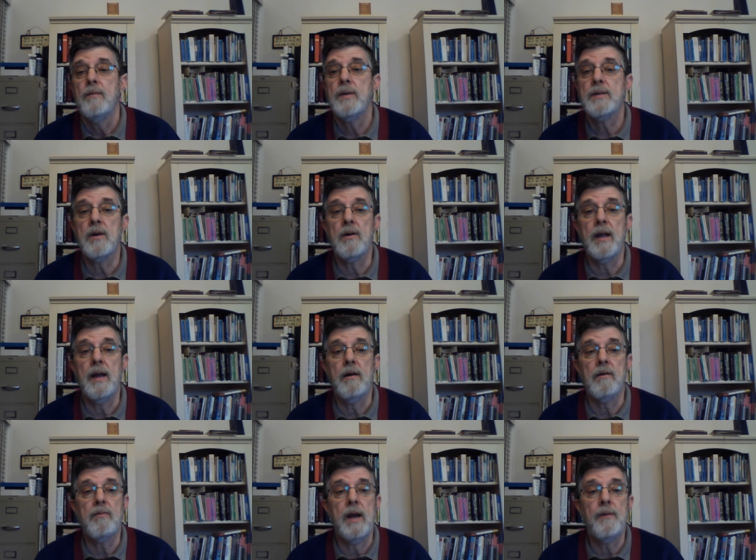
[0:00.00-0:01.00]
We certainly
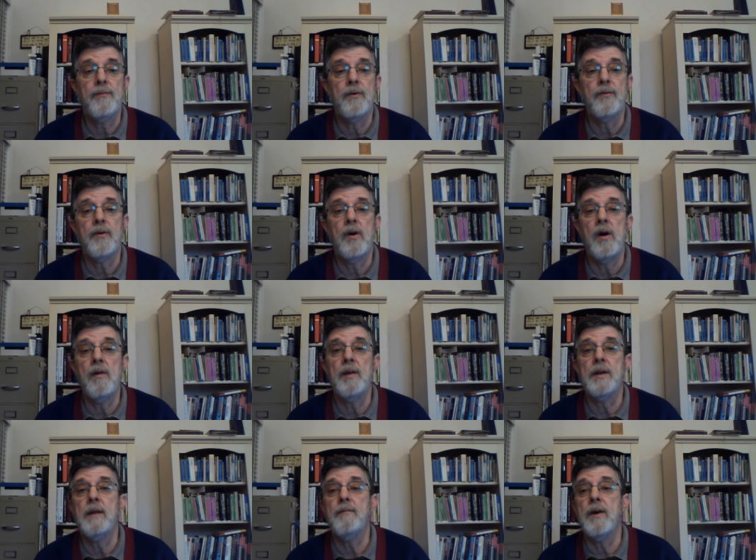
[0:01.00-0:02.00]
are grateful for all
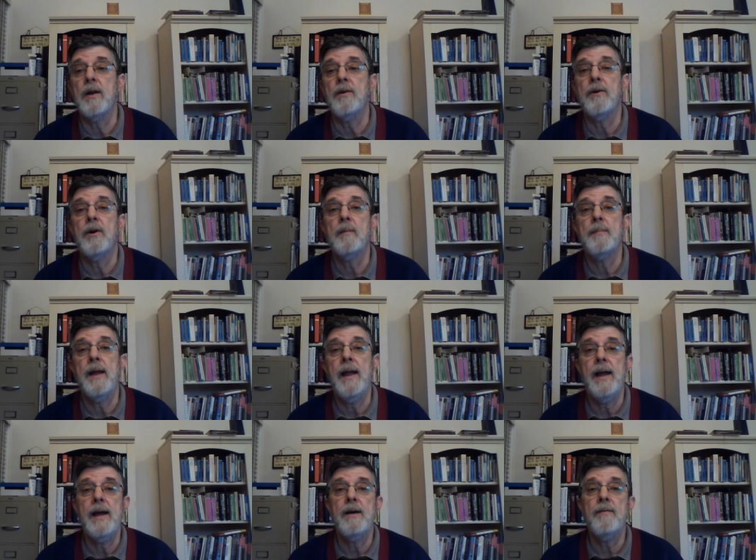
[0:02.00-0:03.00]
that they've done on her
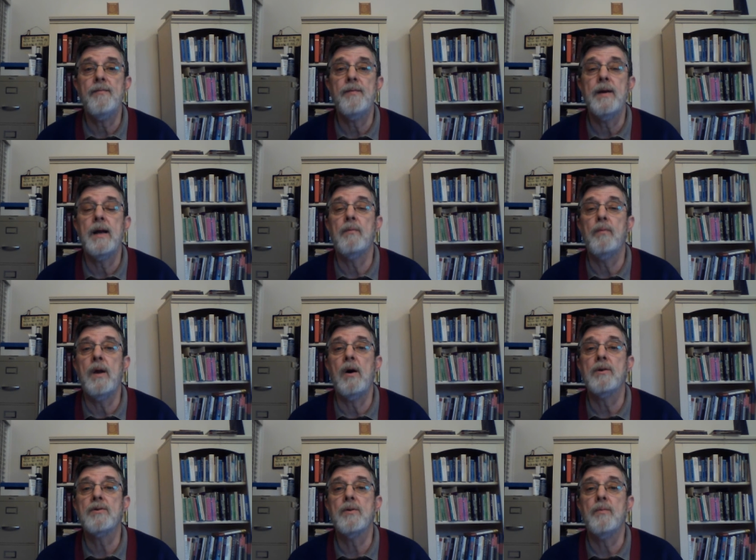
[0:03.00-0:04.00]
behalf, and we
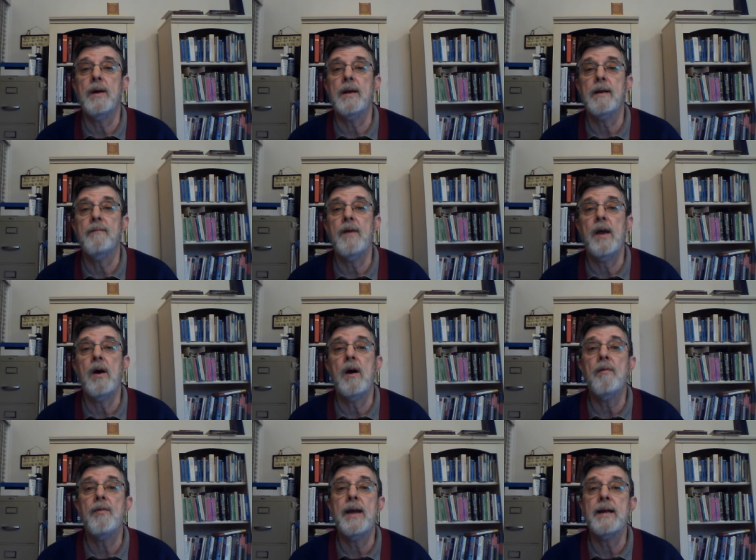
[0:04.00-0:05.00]
also want to convey
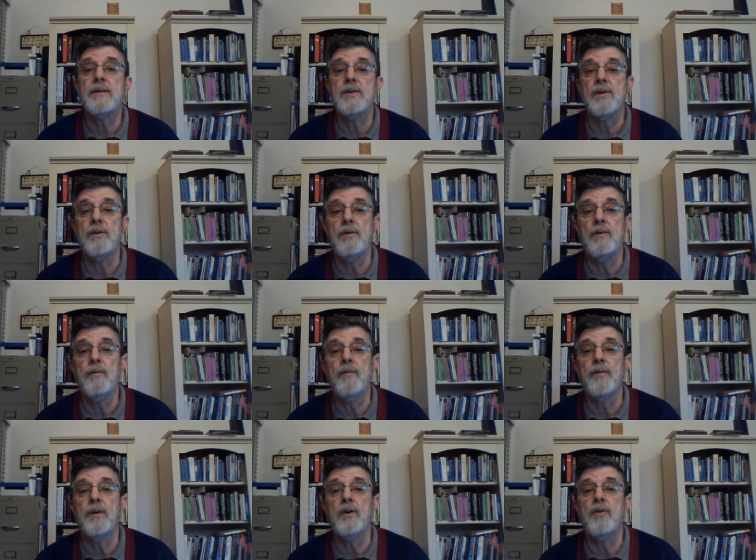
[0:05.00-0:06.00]
our thanks to you
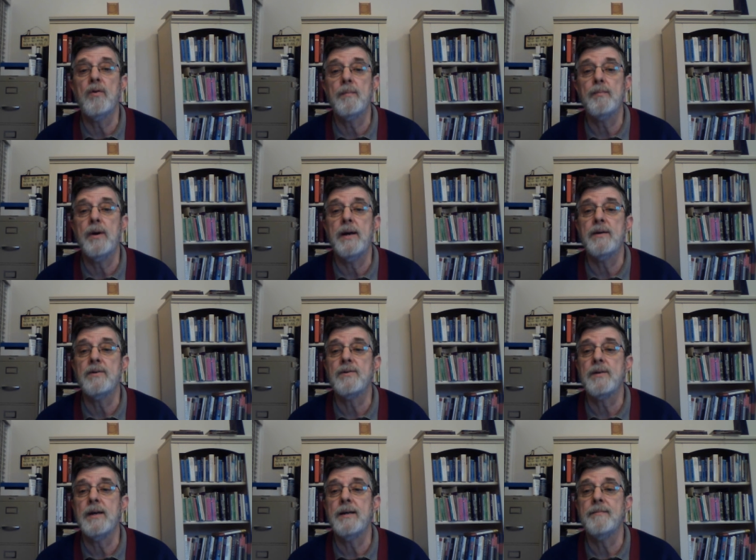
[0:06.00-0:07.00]
for your
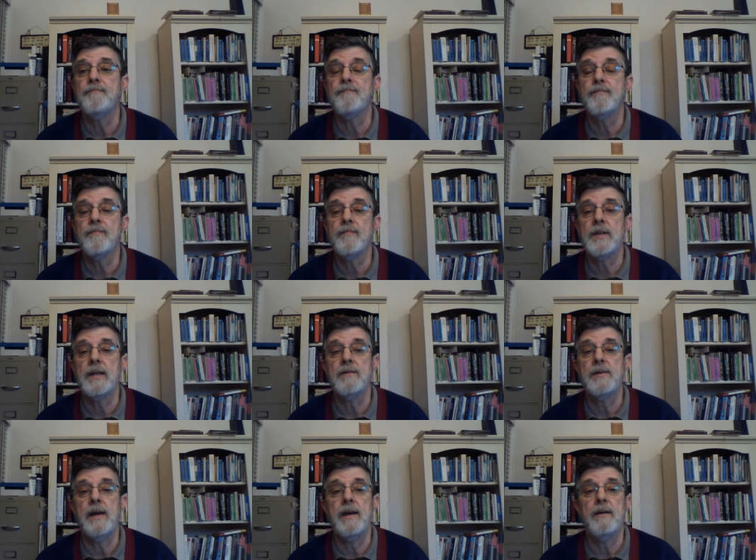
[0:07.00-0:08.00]
prayers. Uh,
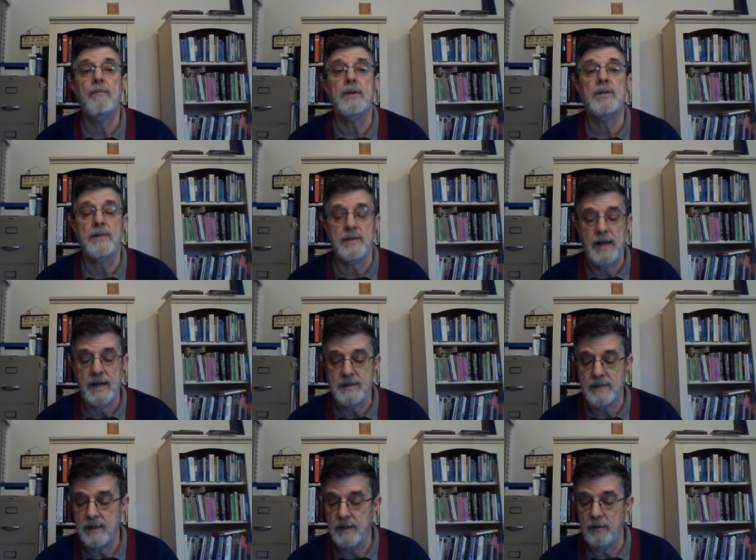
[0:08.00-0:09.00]
say, we just
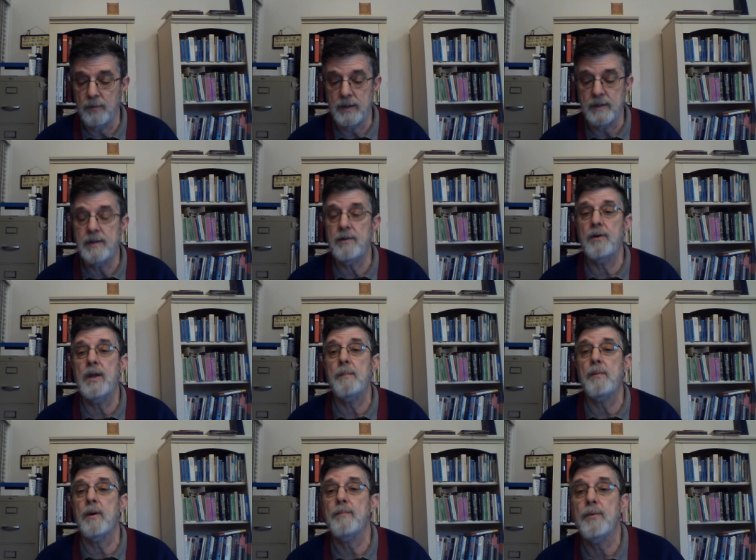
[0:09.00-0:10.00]
ask that you would continue to
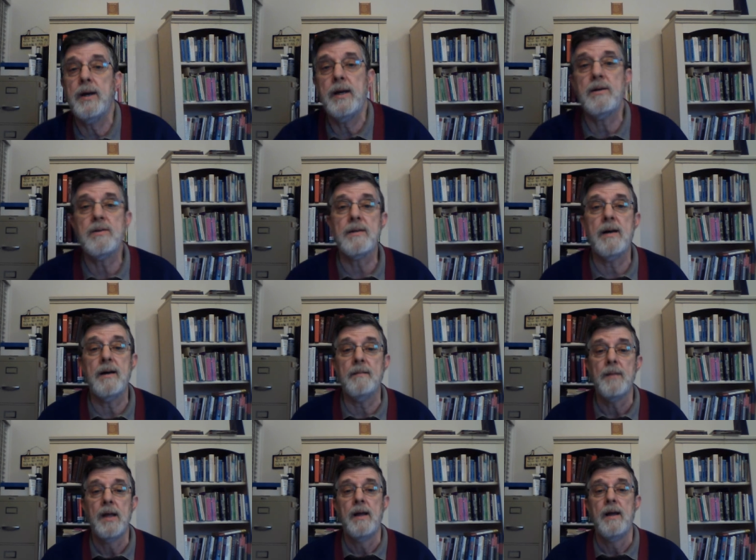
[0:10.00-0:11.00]
keep her in prayers, uh,